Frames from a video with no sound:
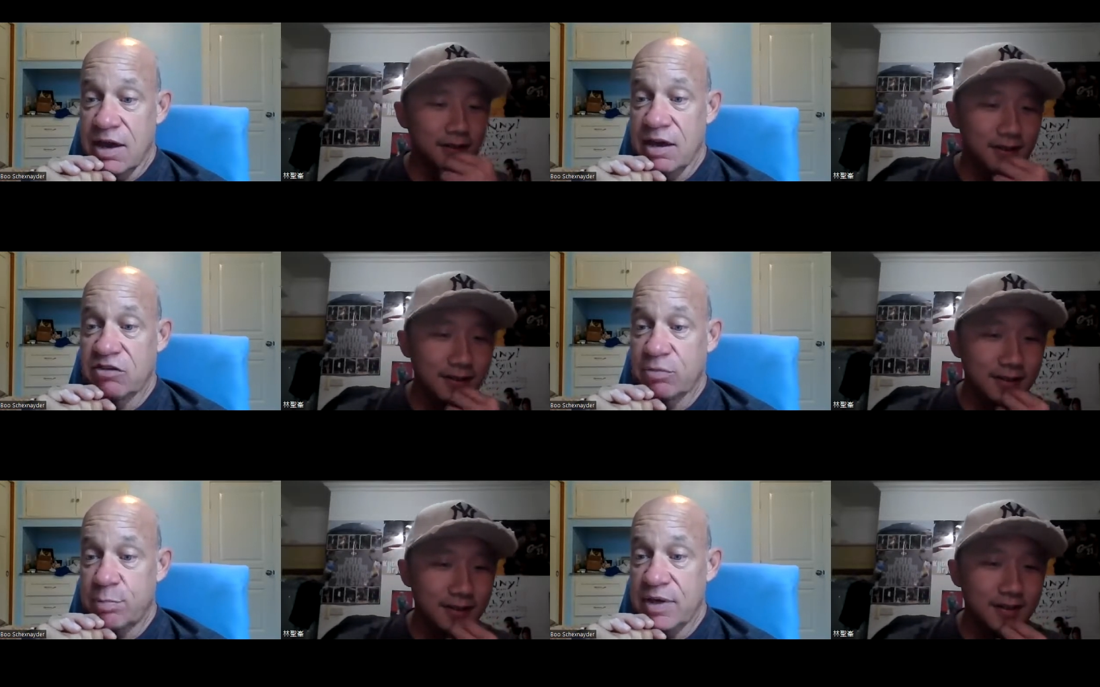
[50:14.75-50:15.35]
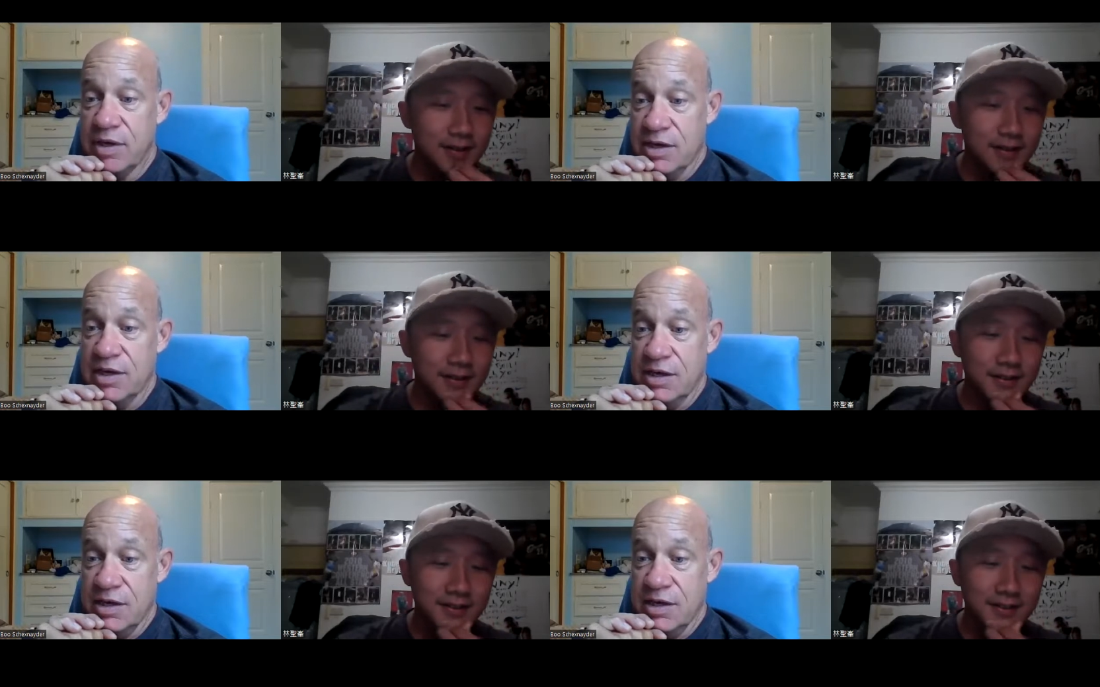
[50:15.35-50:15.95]
Speaker 1: s p e
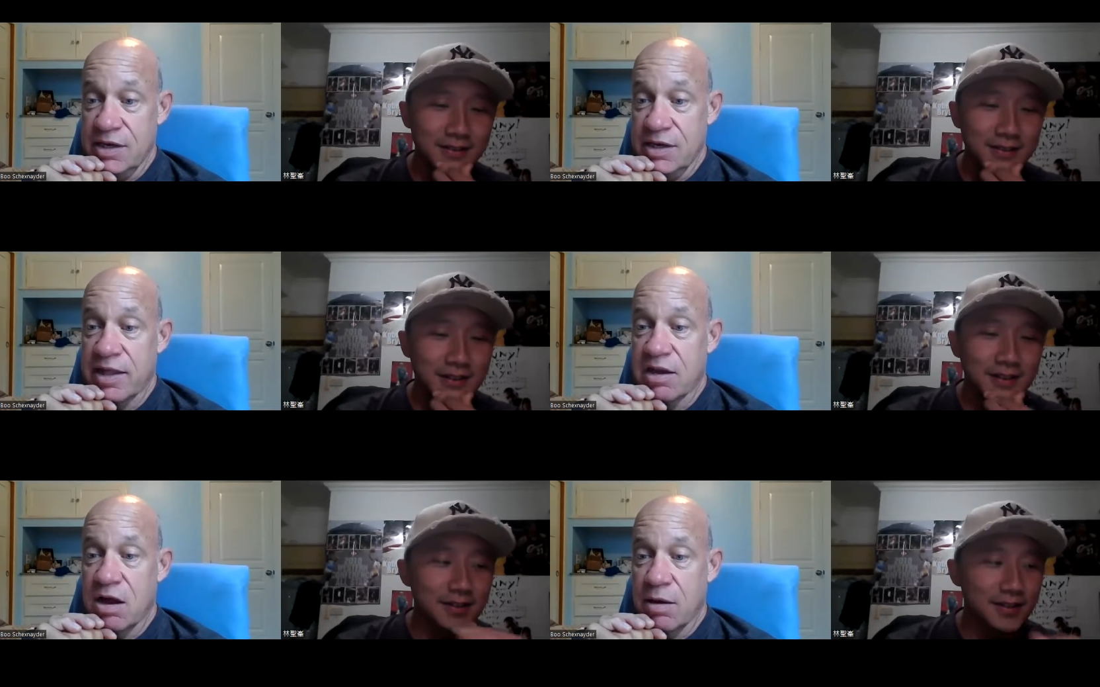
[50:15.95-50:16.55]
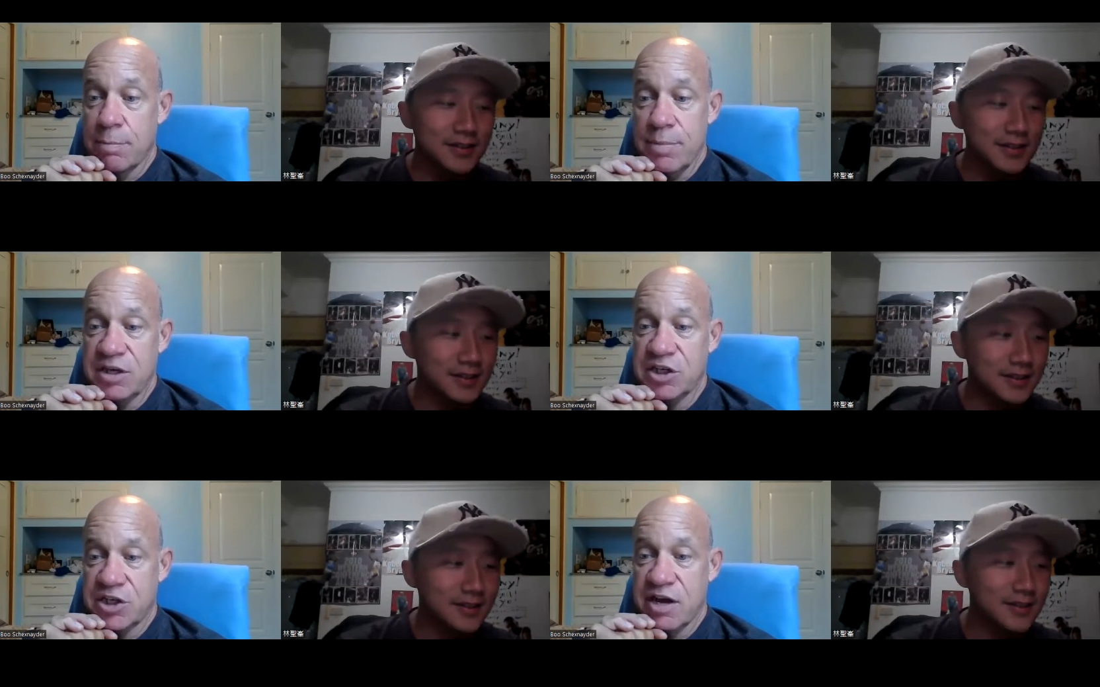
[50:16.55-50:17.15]
e d dot com
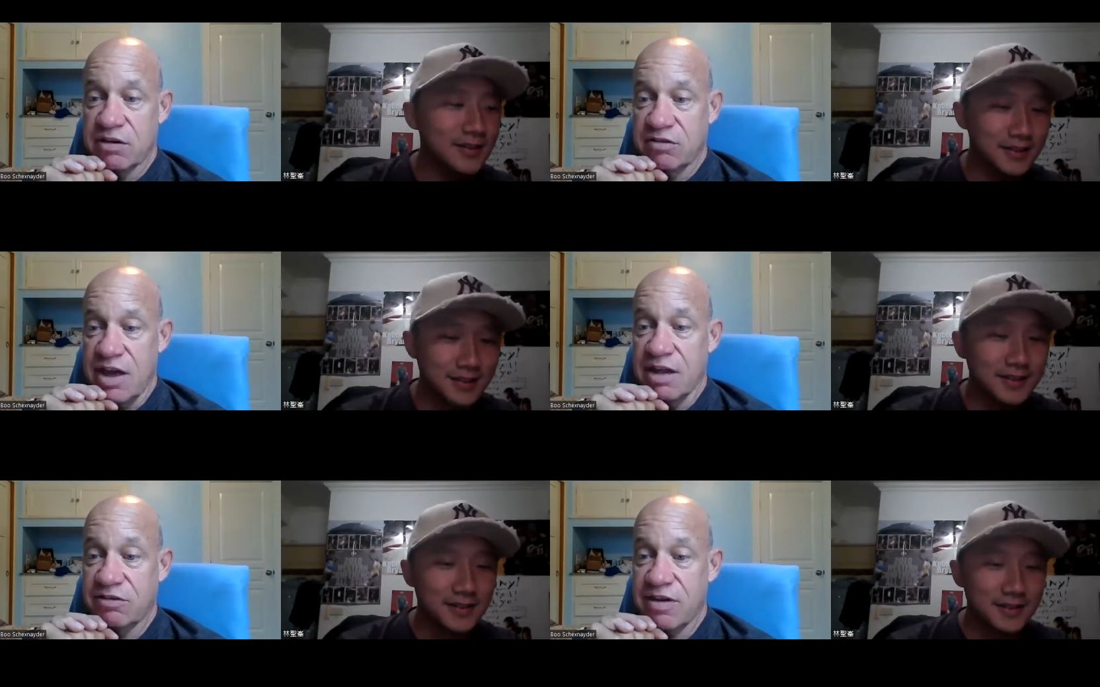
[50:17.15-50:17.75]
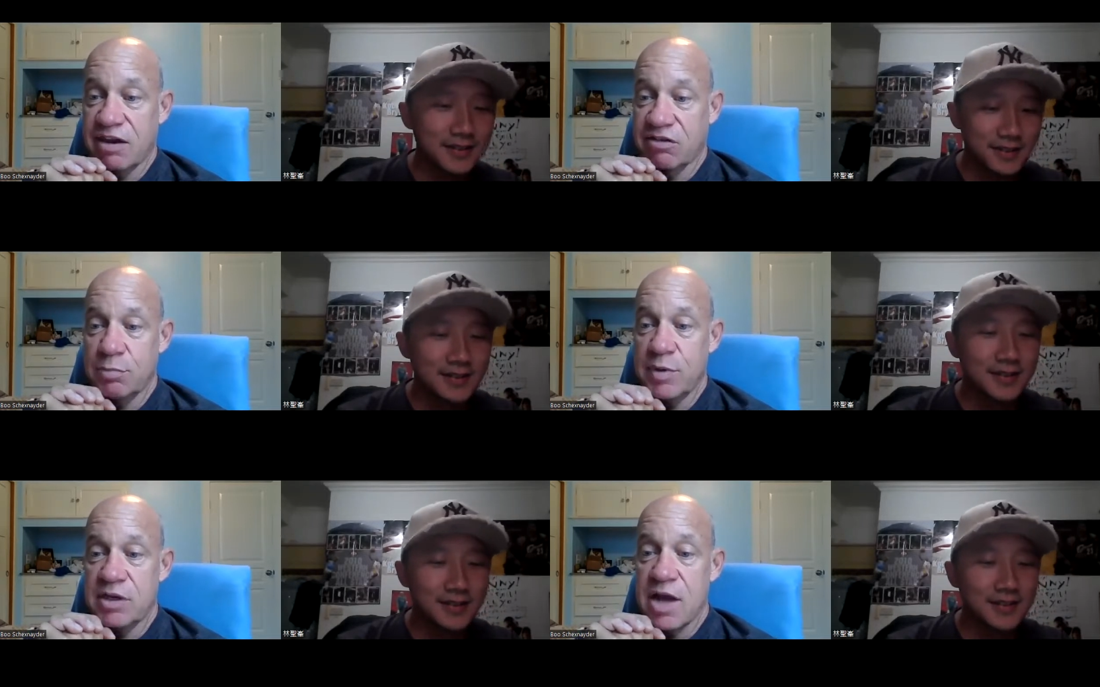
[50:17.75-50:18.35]
bshex at
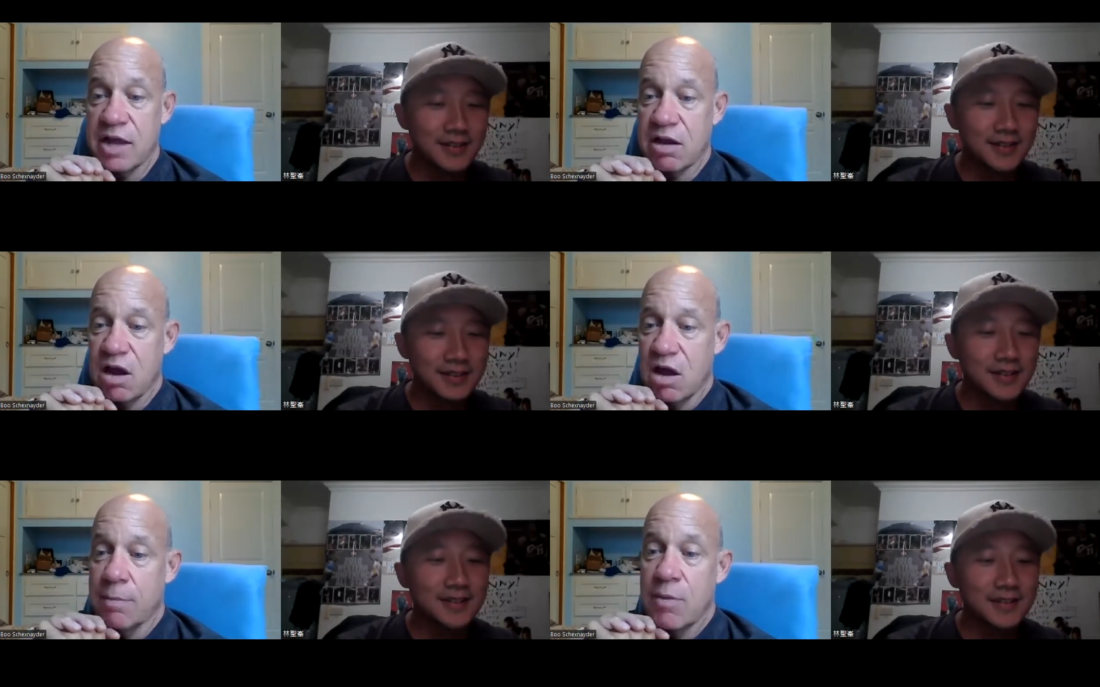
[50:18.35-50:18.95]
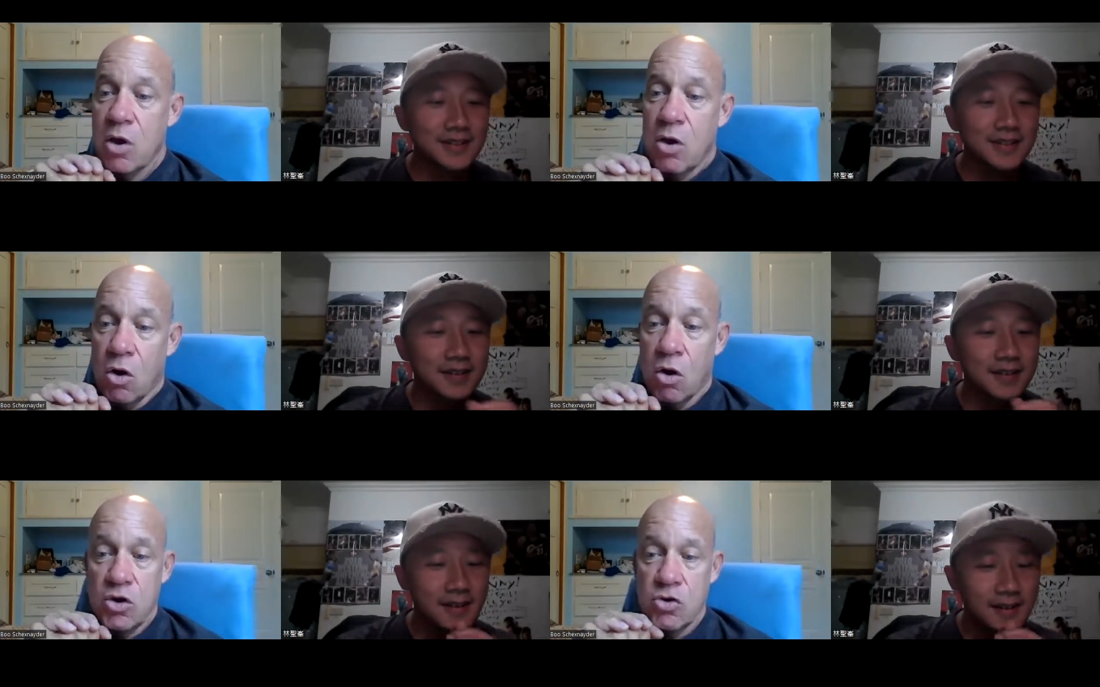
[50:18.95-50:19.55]
sacspeed dot com
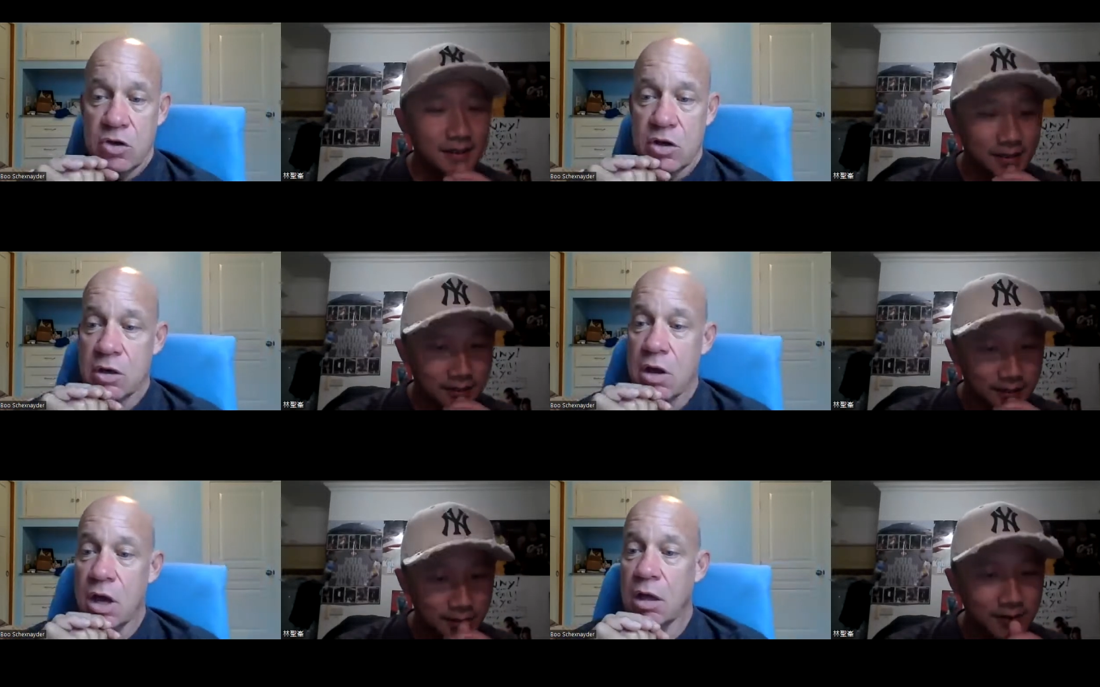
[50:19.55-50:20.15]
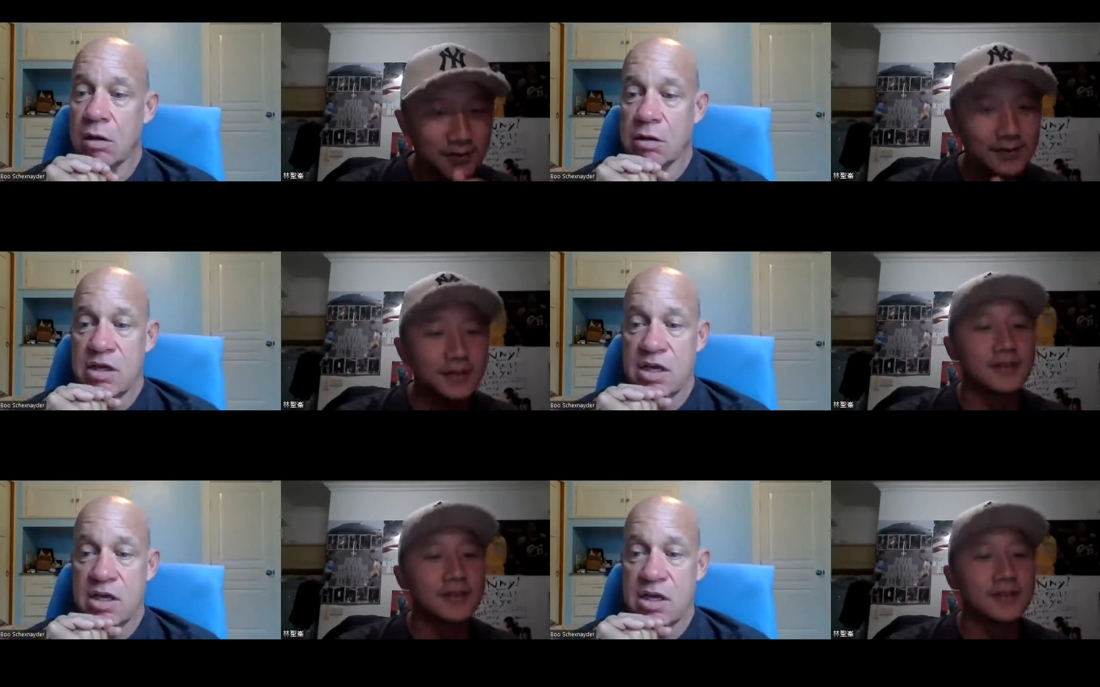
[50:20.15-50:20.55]
or you can uh,